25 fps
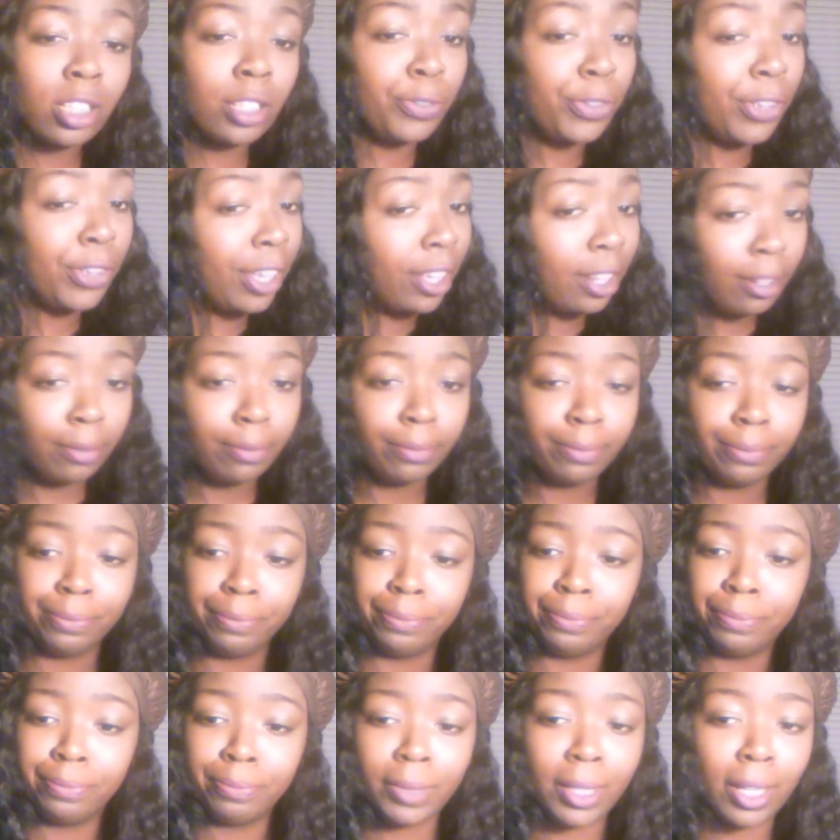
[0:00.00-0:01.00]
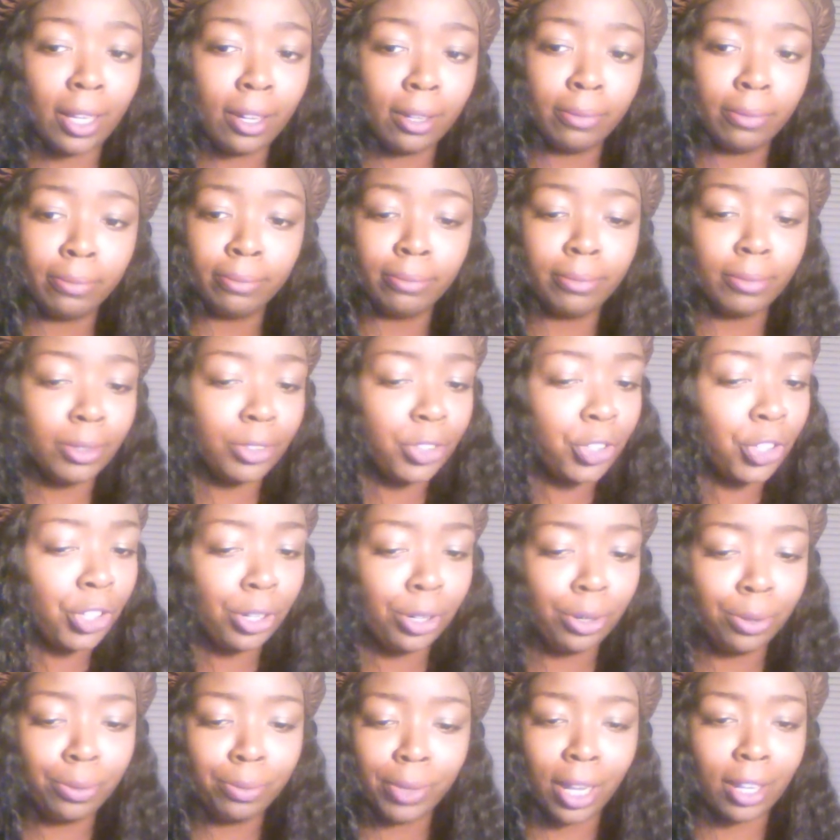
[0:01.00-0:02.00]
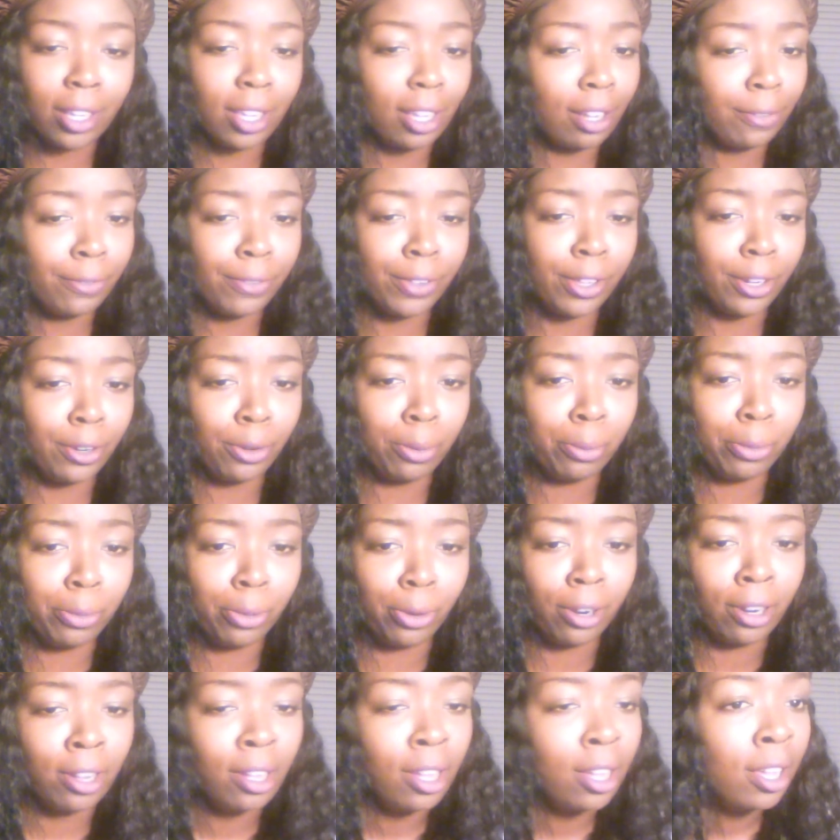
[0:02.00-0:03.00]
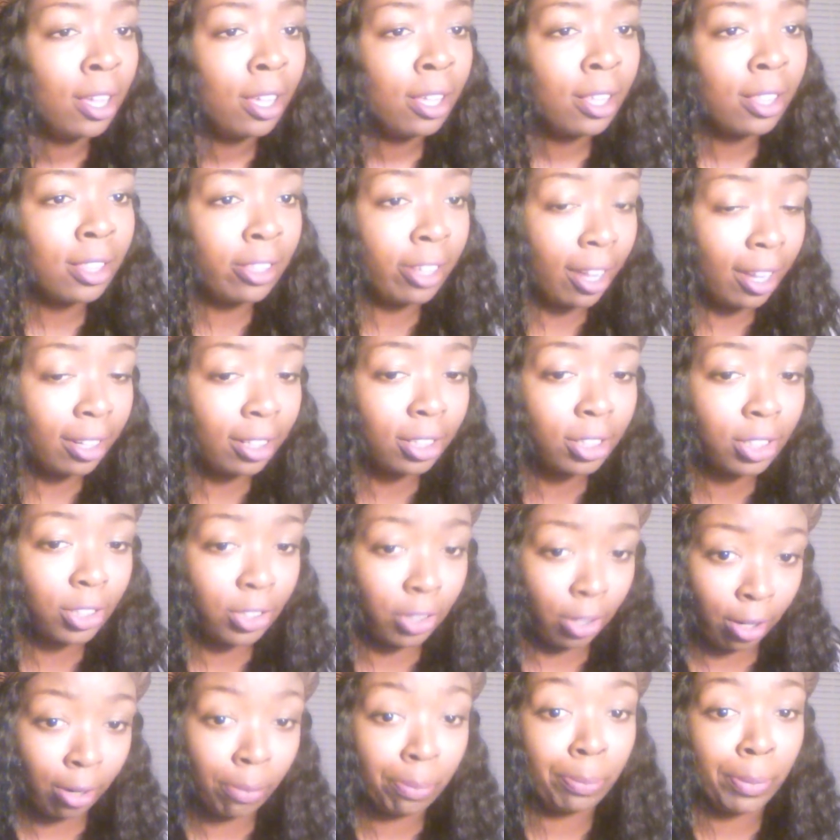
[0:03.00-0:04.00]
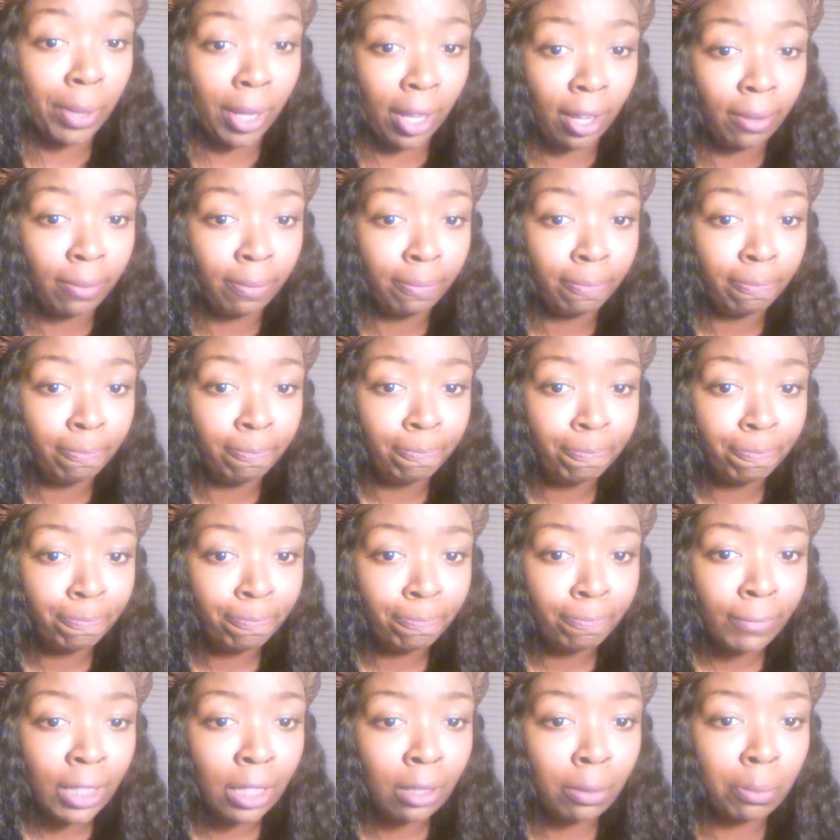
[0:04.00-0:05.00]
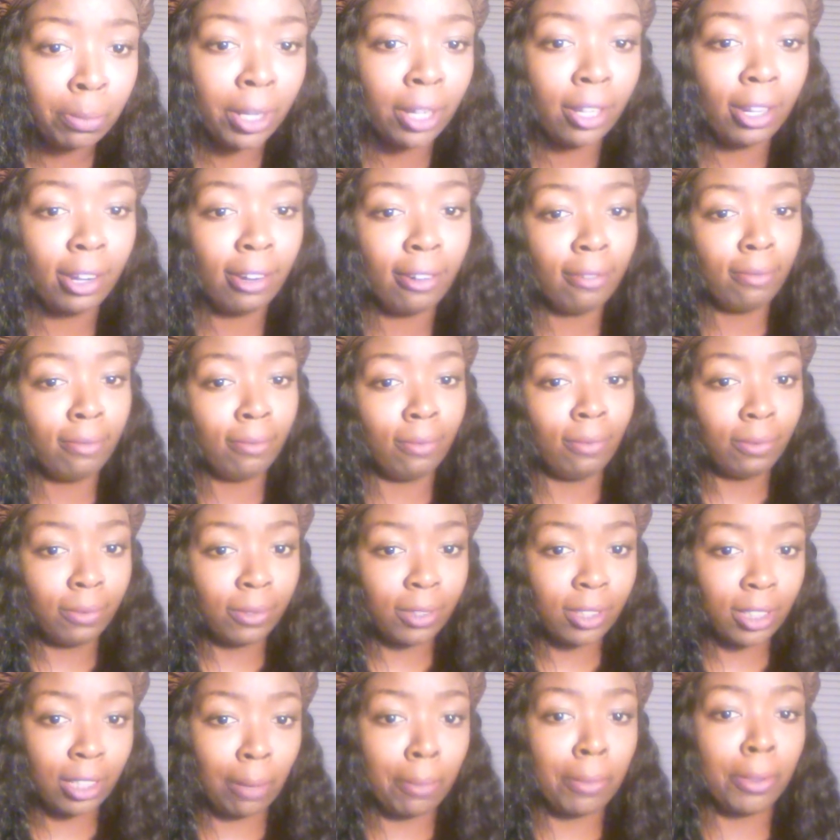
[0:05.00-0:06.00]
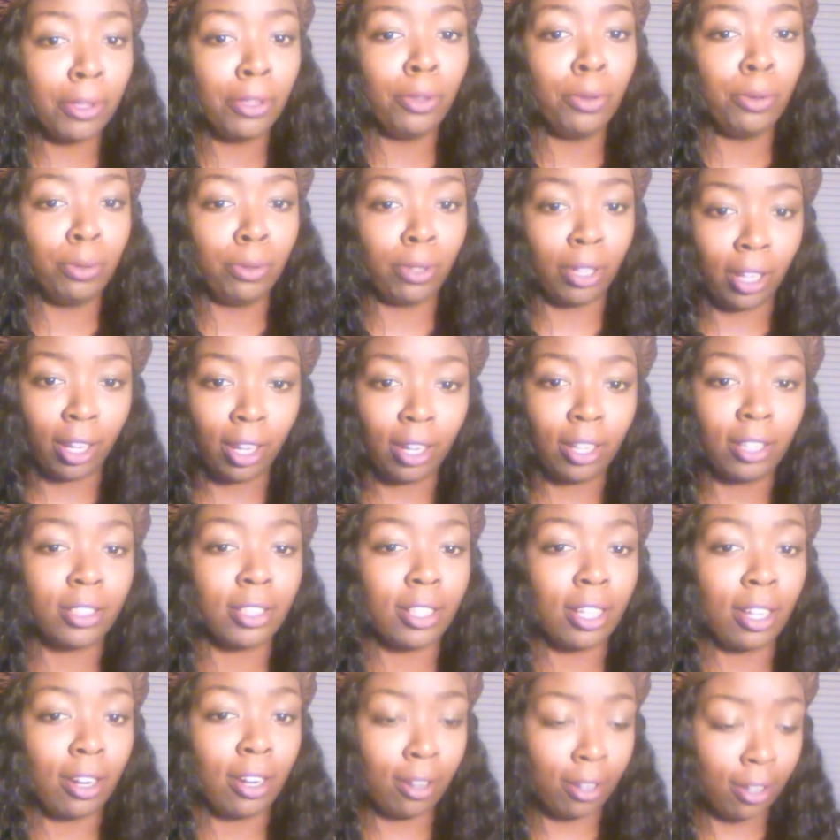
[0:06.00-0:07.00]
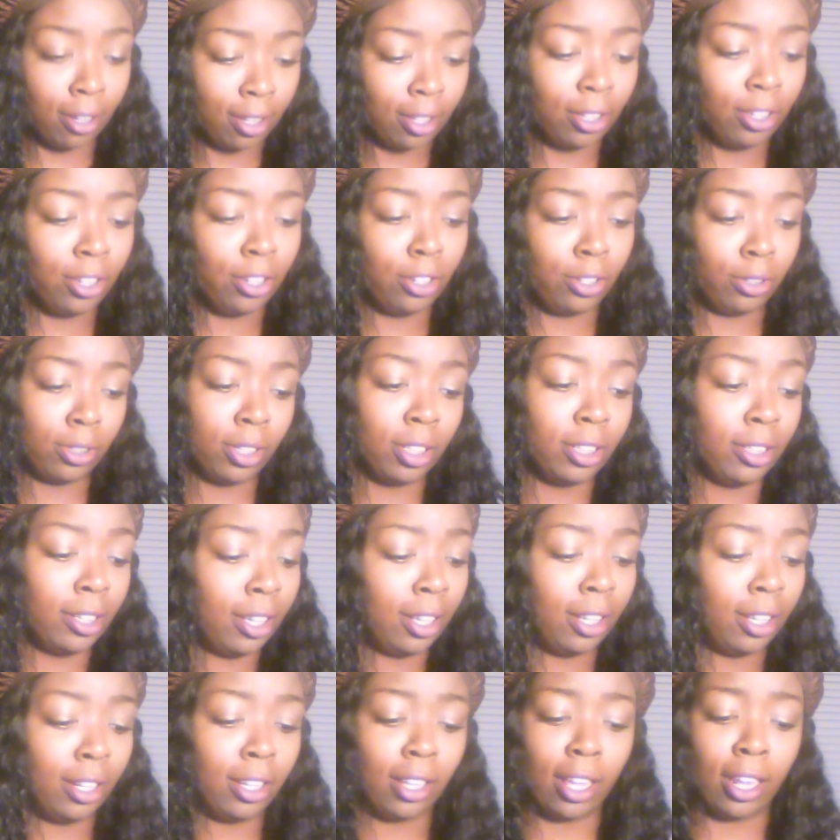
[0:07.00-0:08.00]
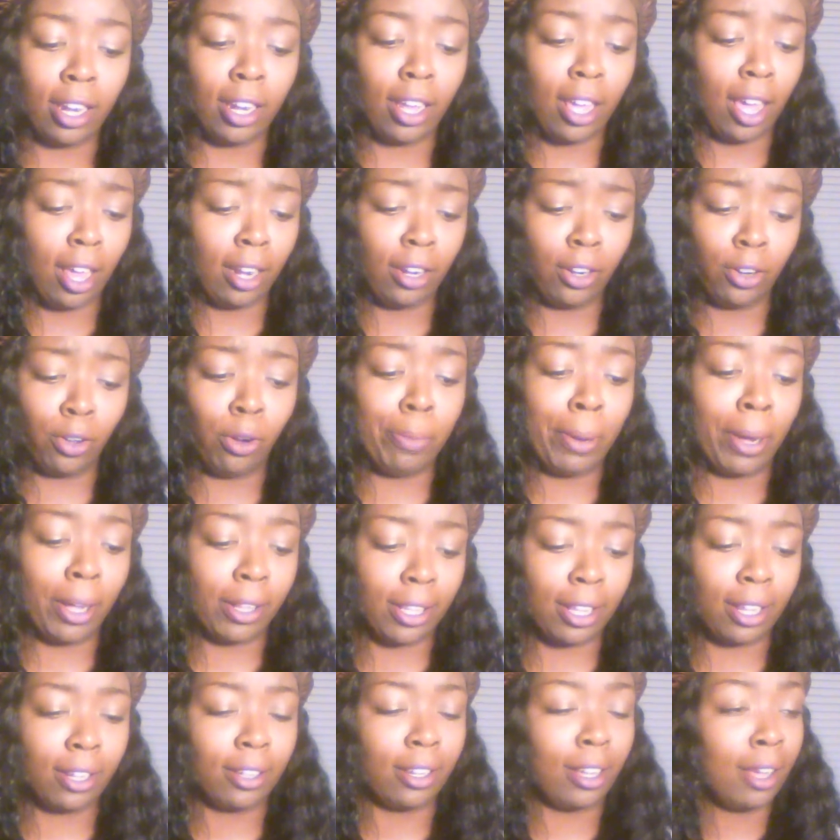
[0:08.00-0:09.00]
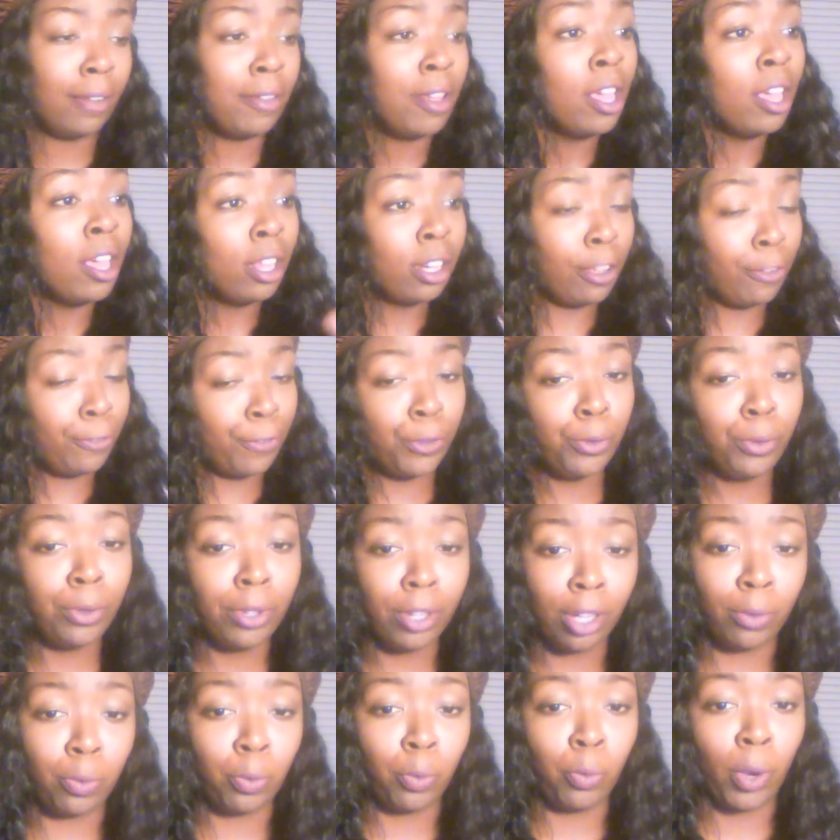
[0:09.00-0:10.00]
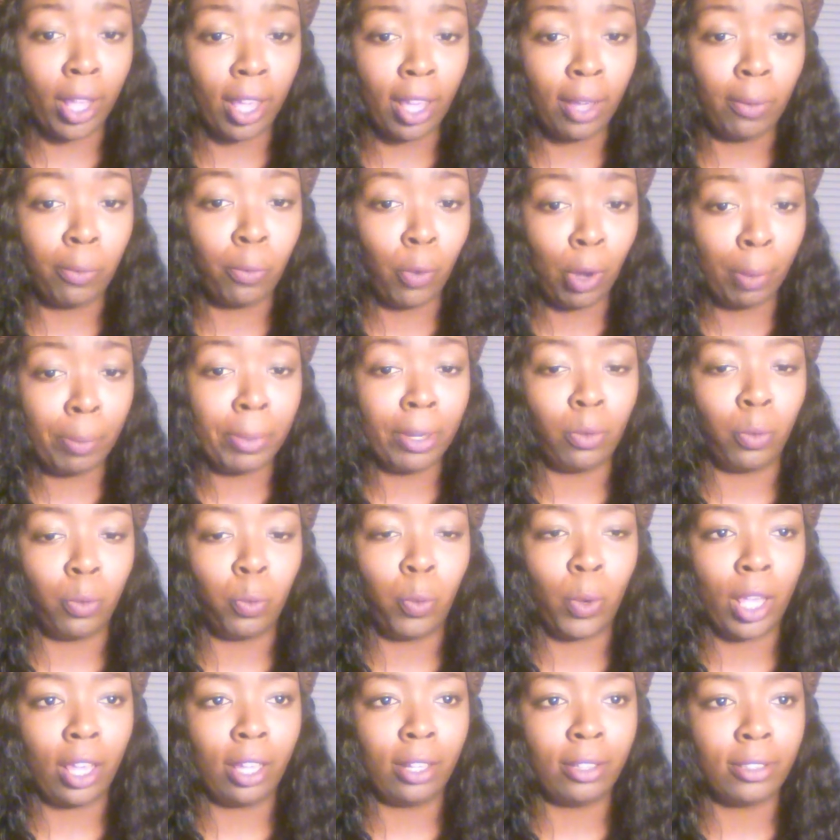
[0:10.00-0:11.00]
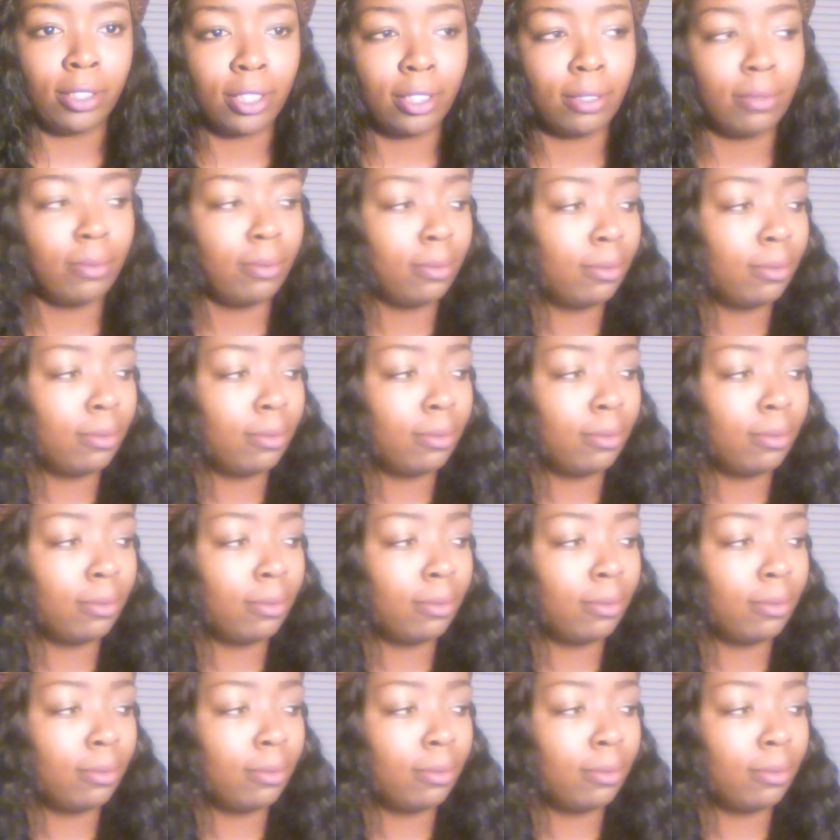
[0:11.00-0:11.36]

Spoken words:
venting. Yeah, until I can't vent no more. That disturbed me. But some of you ladies that are, you know, clean and know about that life, the few good wings.